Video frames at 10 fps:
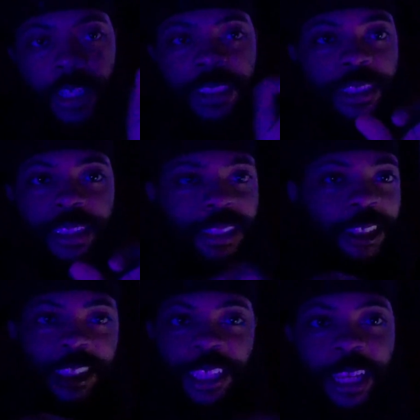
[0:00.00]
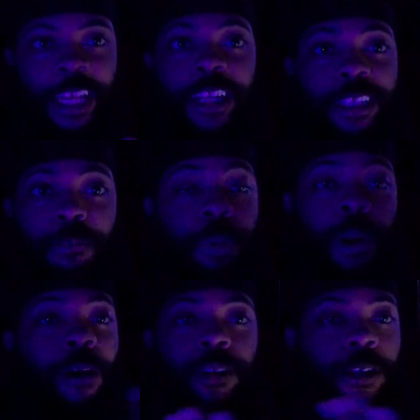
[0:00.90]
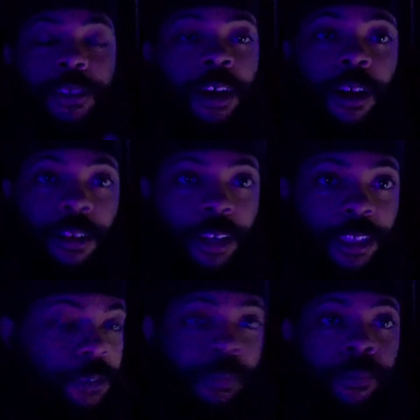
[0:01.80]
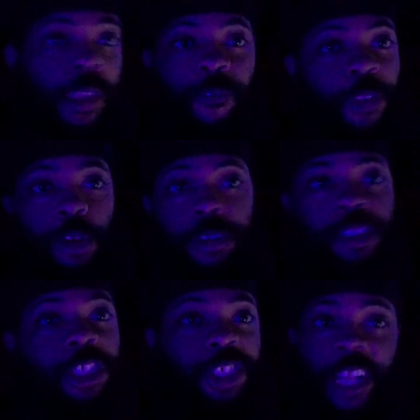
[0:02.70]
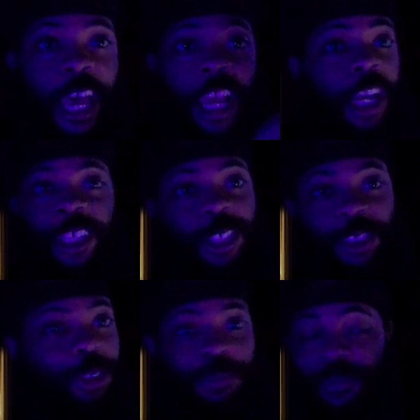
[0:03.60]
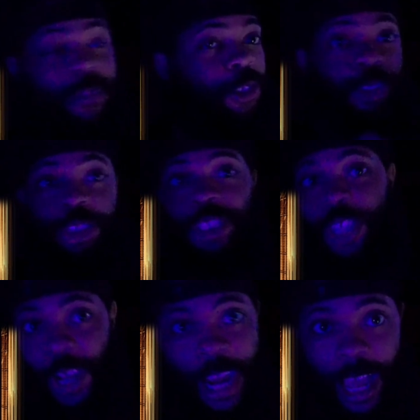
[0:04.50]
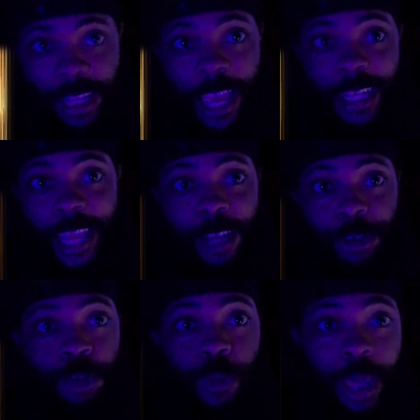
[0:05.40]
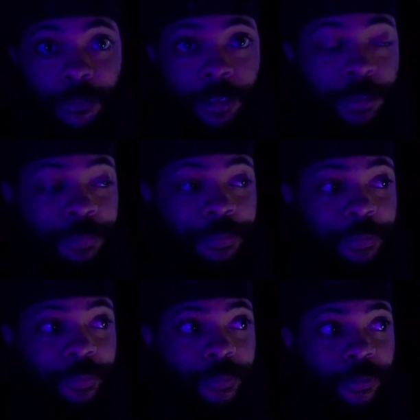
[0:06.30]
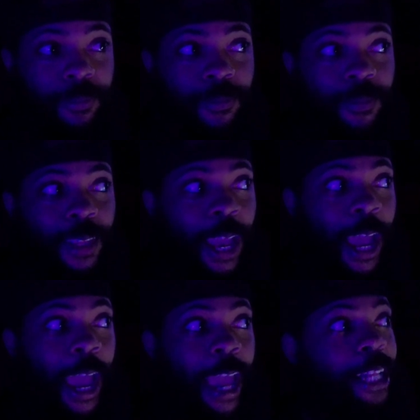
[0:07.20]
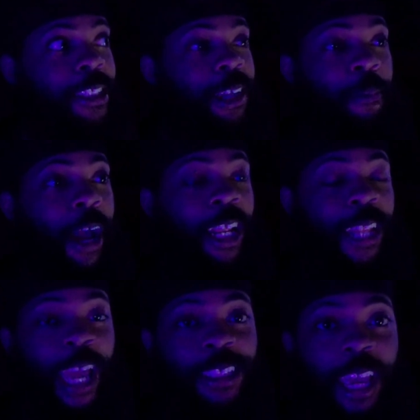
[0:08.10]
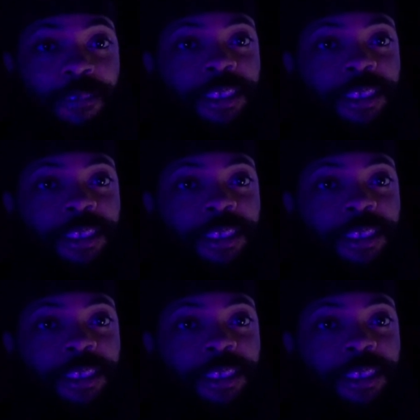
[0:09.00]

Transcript: assistance thing to put on her tongue. Because for you to just slide, shoot your tongue out like that and do whatever. And if somebody likes